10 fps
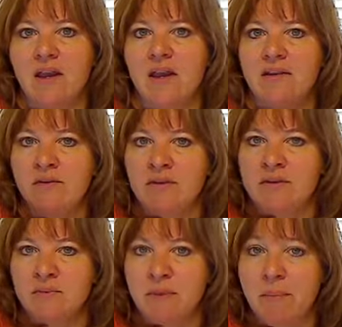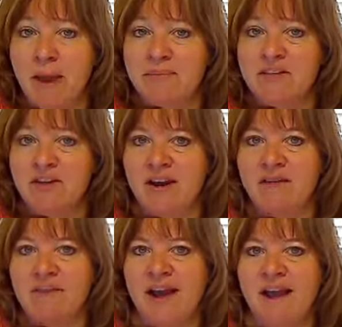And notice what pops in your head
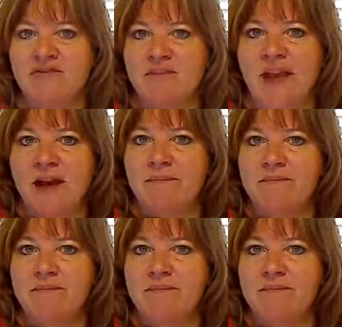right after that.